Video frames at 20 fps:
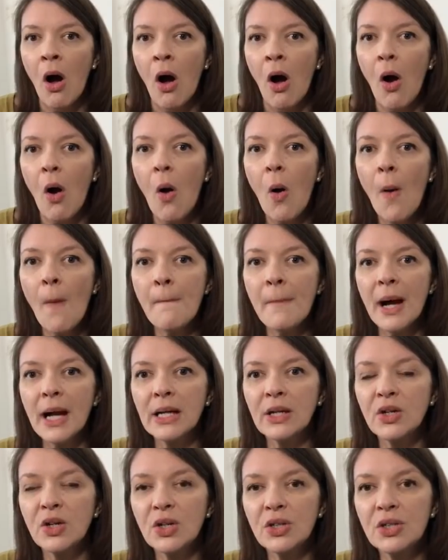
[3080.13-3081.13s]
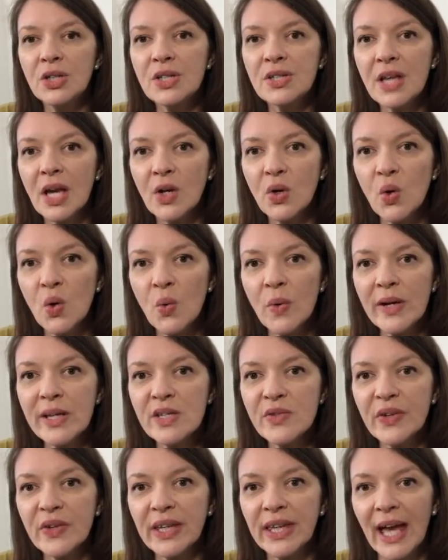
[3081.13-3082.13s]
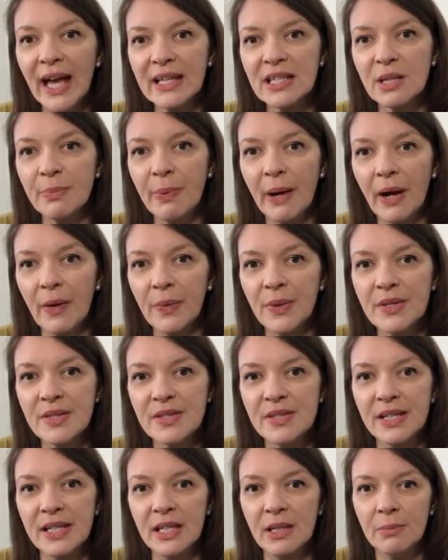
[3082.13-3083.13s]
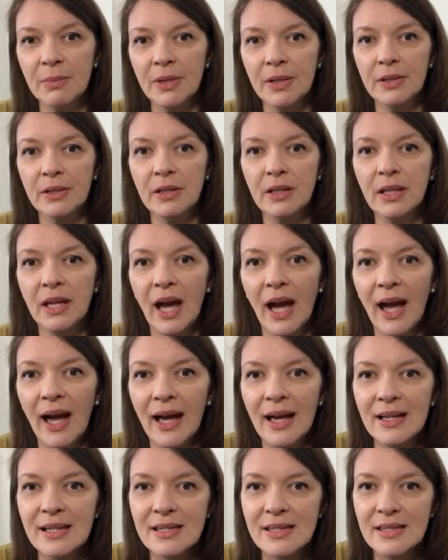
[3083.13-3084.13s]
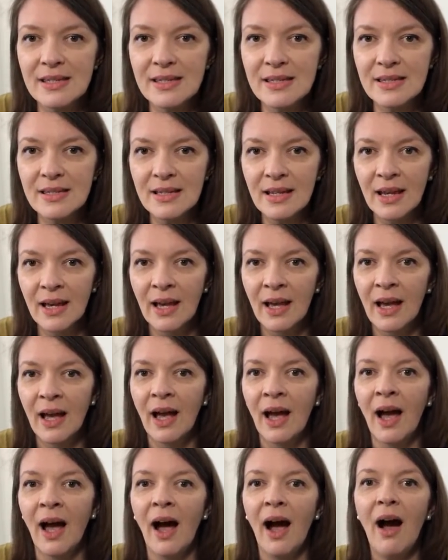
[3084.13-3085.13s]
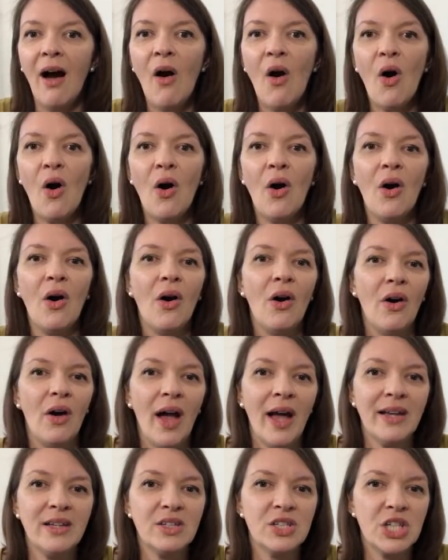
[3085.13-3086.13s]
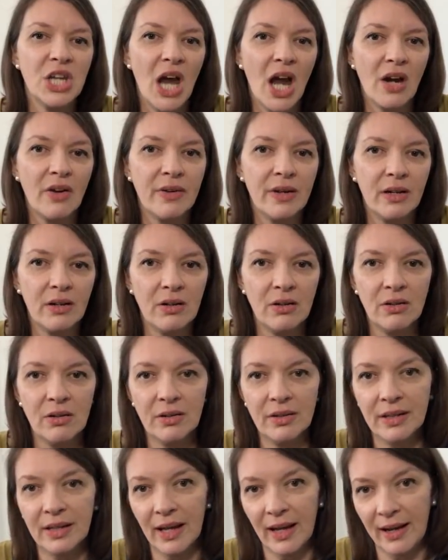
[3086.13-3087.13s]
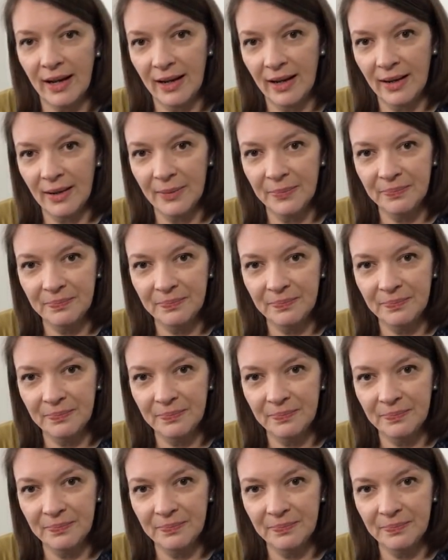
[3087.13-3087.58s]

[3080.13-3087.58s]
Oh my goodness, I always forget about the cinnamon. Yes. Oh, and cherry. Oh, yeah.